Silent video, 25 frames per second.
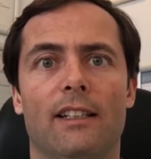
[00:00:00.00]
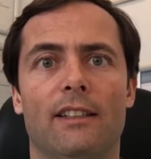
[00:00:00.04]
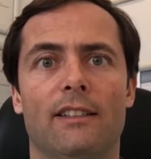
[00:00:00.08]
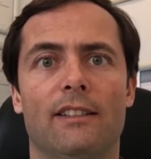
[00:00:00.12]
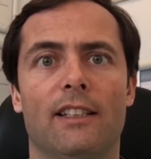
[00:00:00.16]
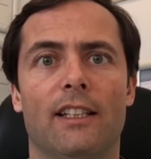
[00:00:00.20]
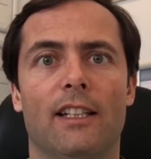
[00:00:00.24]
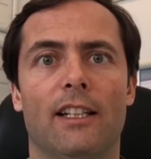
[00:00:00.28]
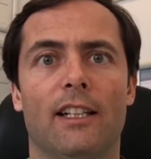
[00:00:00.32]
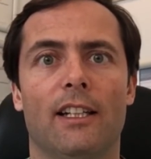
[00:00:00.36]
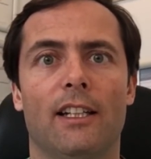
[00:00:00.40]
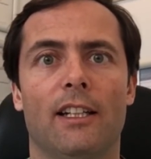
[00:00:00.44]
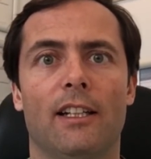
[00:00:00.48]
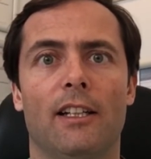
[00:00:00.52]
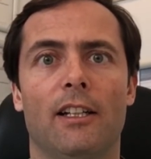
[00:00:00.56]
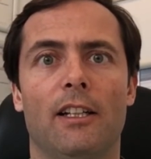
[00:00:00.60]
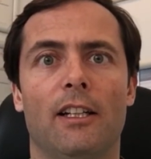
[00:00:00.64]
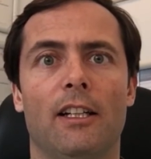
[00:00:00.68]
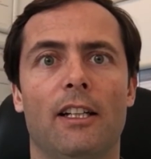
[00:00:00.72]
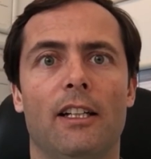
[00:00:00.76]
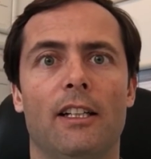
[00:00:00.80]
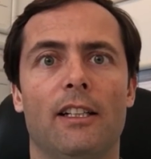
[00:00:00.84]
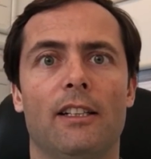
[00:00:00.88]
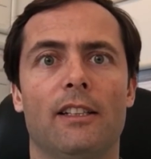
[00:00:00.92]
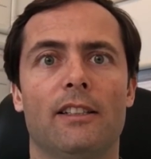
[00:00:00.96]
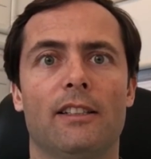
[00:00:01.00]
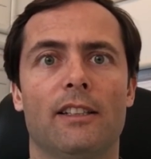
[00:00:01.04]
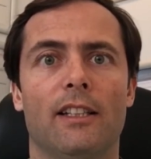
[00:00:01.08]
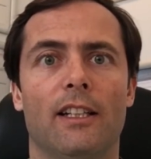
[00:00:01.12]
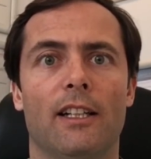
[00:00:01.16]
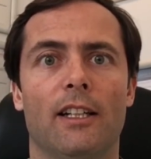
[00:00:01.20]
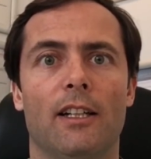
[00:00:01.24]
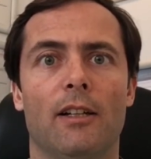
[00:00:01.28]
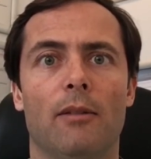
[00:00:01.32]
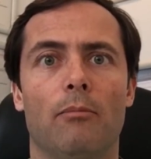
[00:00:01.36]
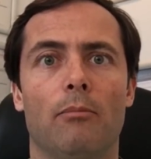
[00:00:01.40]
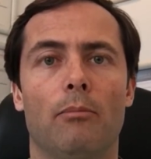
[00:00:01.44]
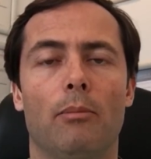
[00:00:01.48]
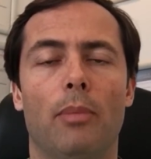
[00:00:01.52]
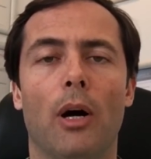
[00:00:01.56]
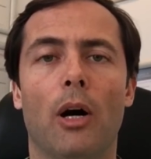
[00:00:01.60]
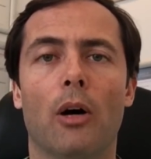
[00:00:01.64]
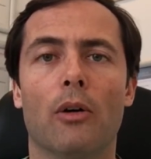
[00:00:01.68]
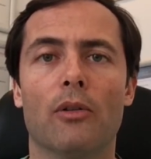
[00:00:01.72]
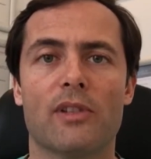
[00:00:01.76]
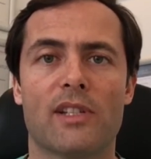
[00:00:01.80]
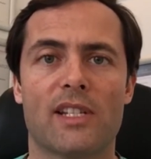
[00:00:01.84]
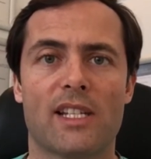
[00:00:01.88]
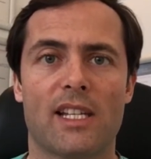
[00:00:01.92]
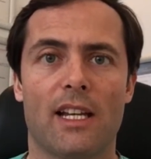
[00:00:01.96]
the
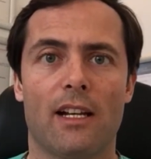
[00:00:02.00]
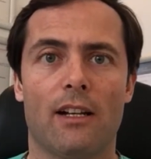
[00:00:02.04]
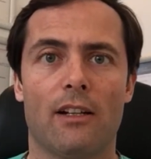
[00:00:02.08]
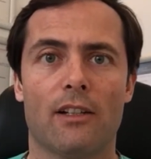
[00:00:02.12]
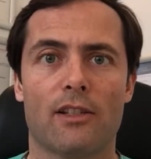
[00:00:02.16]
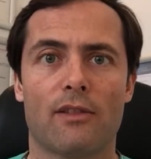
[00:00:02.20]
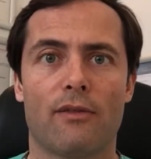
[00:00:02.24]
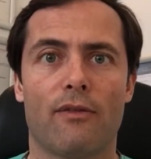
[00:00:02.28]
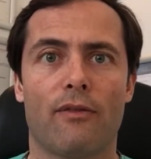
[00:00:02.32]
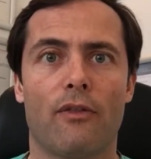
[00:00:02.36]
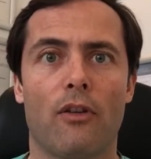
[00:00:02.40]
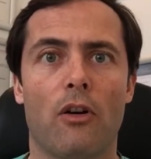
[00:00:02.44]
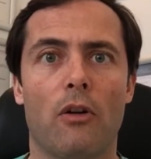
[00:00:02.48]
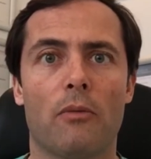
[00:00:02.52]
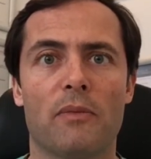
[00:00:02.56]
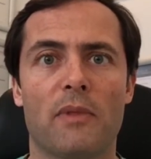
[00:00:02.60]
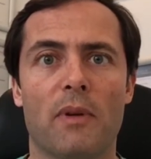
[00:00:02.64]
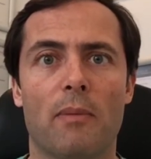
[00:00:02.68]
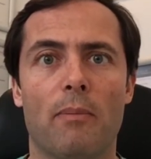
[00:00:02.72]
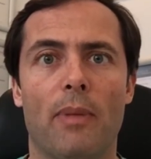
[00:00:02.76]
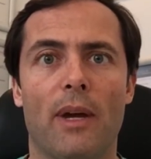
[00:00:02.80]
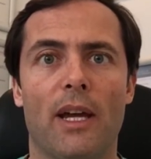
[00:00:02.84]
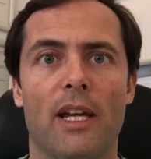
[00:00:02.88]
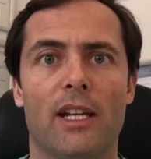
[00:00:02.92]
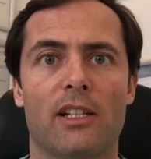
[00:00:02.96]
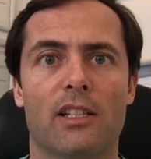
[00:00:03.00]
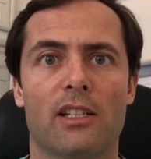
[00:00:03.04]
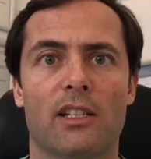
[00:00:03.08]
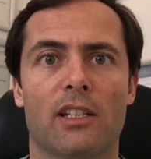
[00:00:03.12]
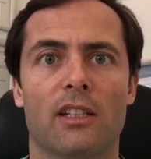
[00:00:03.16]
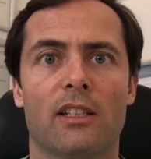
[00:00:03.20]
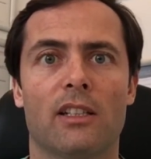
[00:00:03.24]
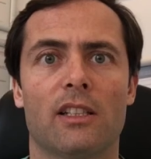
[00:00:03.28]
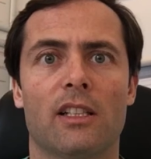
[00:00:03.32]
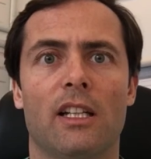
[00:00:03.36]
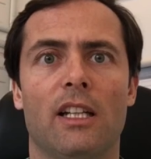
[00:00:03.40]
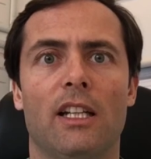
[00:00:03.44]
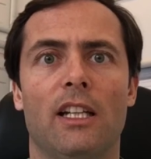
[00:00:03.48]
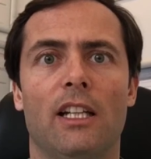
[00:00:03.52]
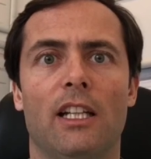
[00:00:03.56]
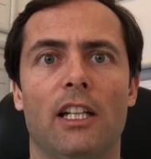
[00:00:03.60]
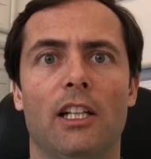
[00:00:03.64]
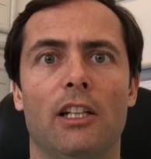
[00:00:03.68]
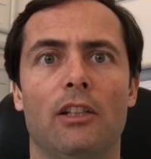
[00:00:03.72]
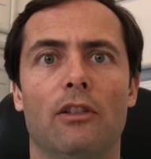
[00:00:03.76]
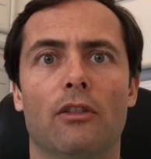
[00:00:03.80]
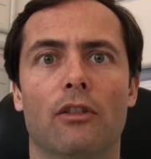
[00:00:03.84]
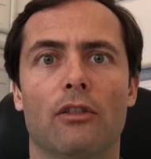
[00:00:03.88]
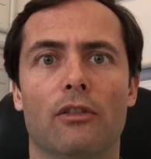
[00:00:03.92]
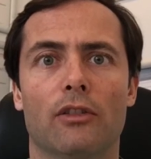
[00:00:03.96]
bone cells from the patient
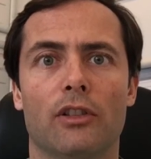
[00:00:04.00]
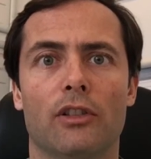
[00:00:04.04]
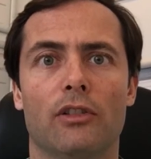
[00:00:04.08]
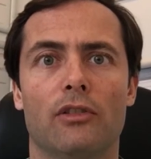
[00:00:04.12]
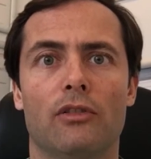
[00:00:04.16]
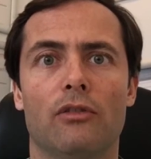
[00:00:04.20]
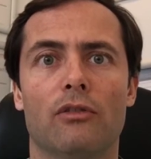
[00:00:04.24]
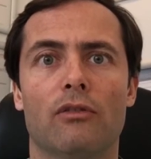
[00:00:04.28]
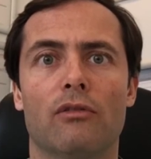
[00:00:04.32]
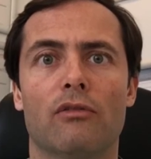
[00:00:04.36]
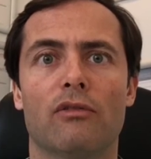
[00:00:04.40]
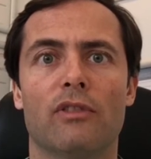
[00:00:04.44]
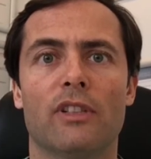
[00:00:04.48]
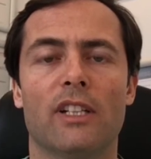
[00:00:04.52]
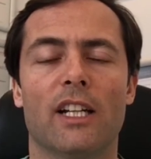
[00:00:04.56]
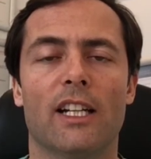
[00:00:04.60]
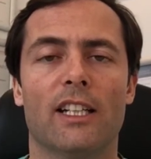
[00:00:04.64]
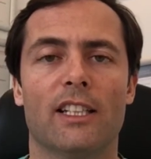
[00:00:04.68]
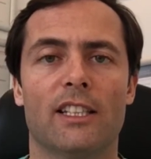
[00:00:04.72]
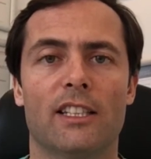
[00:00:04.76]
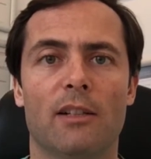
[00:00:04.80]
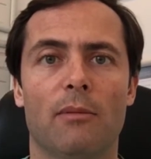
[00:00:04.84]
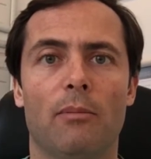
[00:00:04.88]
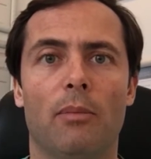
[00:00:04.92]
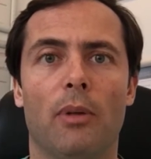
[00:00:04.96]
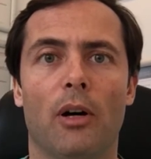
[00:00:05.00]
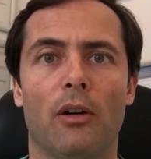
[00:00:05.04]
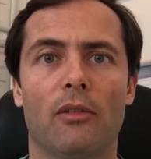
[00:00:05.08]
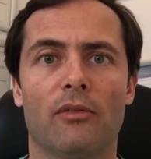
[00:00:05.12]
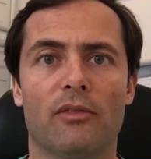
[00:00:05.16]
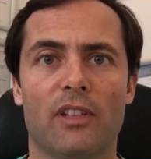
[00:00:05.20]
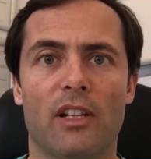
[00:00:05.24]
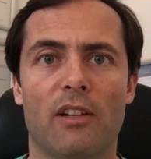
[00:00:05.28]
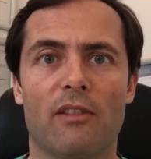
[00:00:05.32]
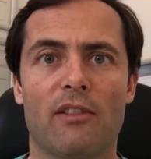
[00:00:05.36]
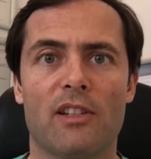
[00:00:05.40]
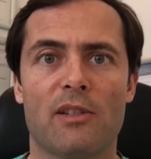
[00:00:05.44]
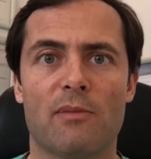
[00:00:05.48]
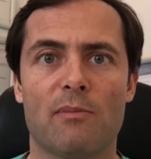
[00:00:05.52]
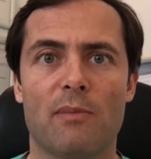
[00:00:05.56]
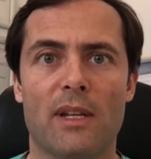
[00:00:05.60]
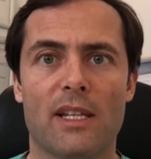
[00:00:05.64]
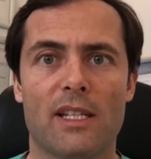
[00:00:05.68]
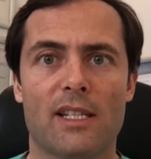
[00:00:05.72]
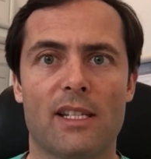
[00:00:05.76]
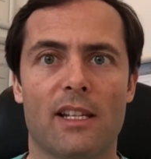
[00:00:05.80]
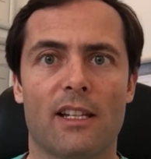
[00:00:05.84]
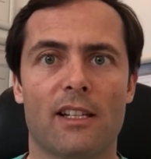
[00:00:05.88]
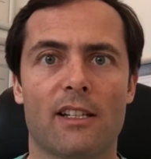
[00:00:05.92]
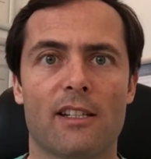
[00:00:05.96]
in order to create the bone that is
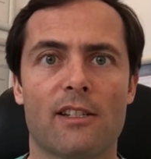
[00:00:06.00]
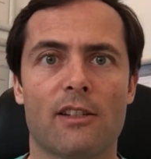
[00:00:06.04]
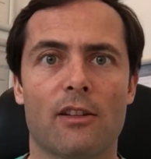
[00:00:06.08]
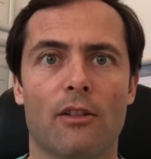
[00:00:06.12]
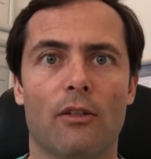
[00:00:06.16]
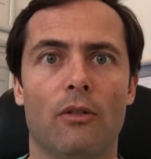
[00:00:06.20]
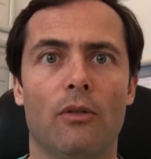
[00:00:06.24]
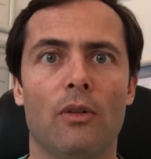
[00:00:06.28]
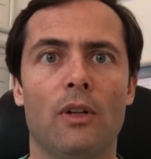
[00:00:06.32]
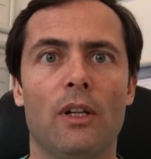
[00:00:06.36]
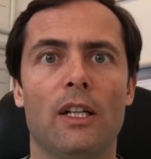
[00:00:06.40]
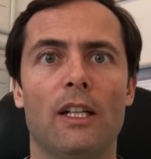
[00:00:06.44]
missing. So